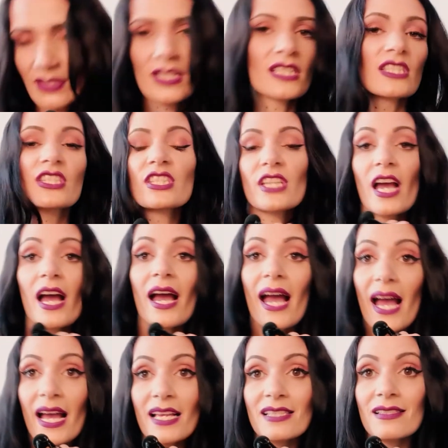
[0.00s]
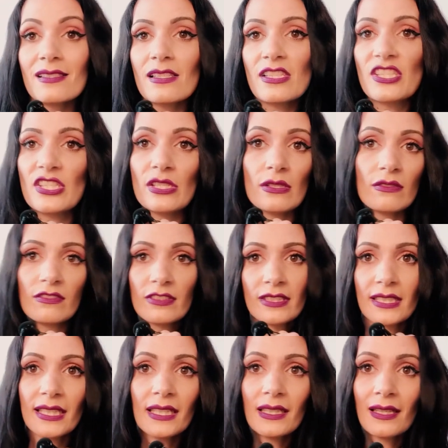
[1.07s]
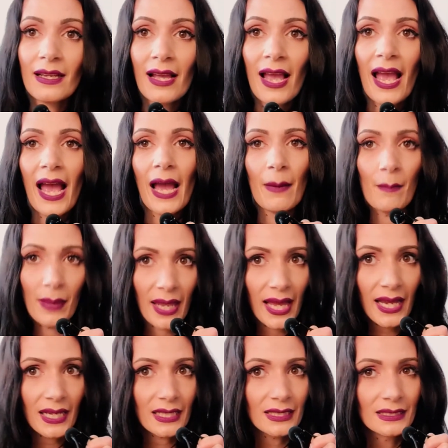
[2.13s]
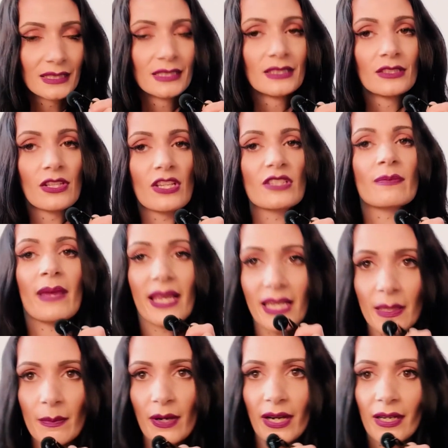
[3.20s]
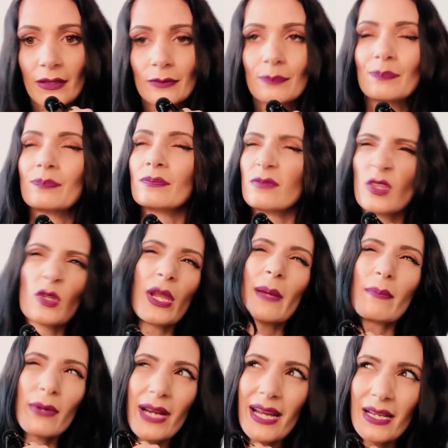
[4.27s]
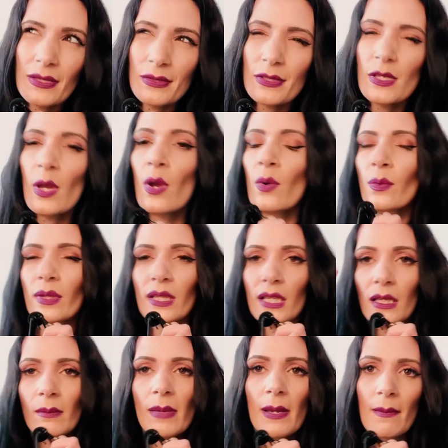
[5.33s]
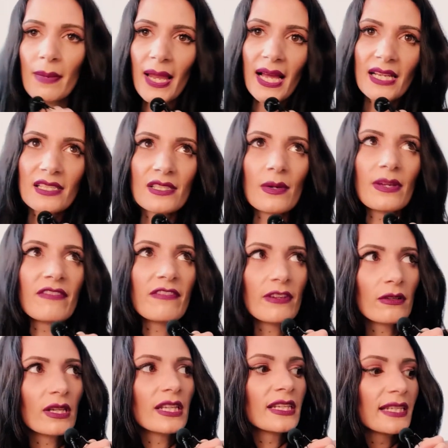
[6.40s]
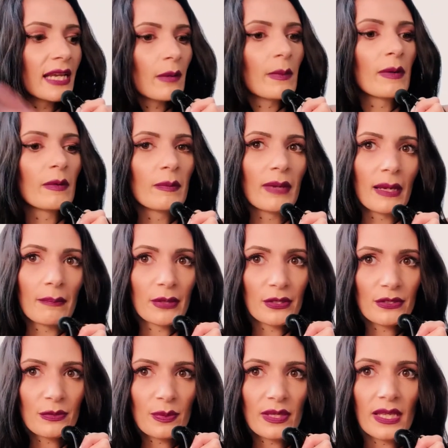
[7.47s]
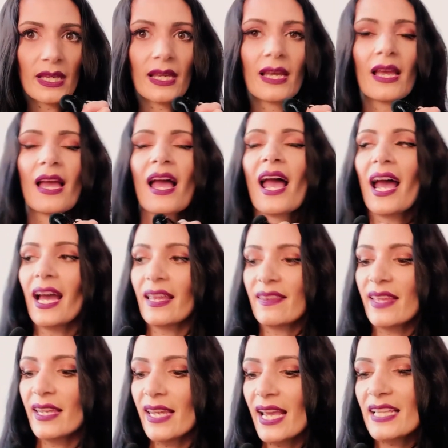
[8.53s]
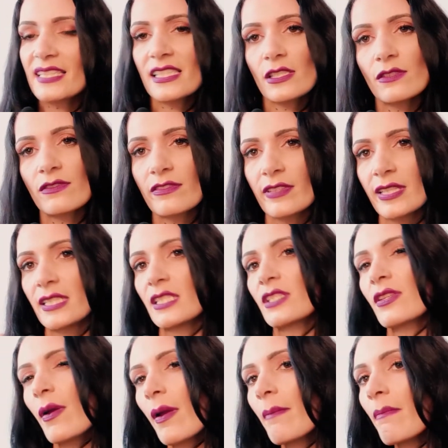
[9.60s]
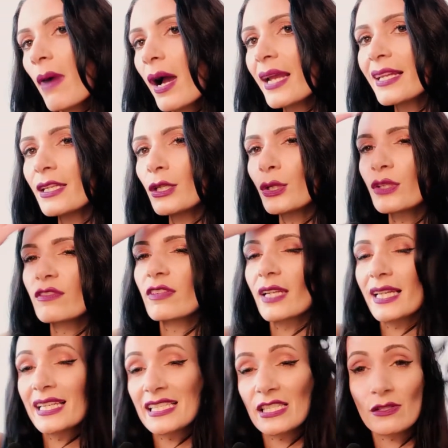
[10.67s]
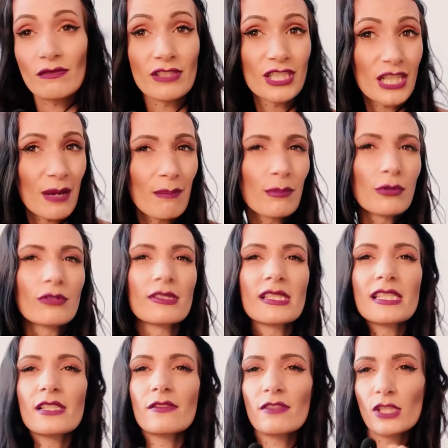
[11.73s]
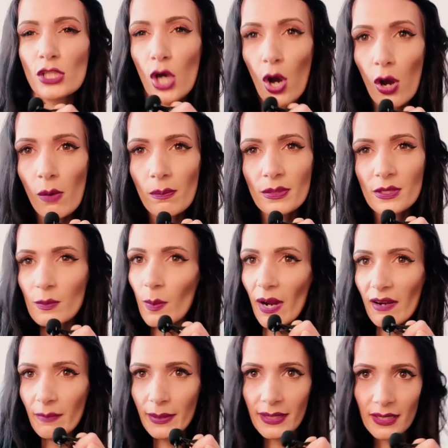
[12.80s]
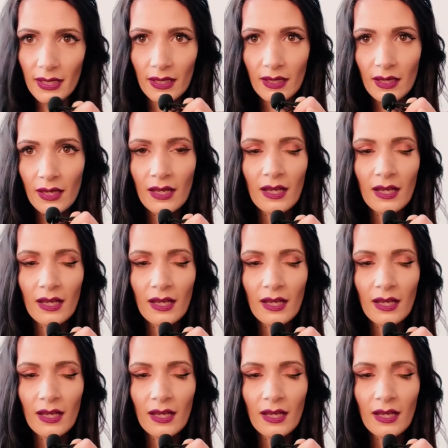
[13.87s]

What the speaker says: The skirt has silver in it and black, so it's mainly brown, or like browns, with a little bit of black, so I feel like you can get away with black boots with it. And then it has silver in, so I might look for like a silver jumper or a silver top to wear with it.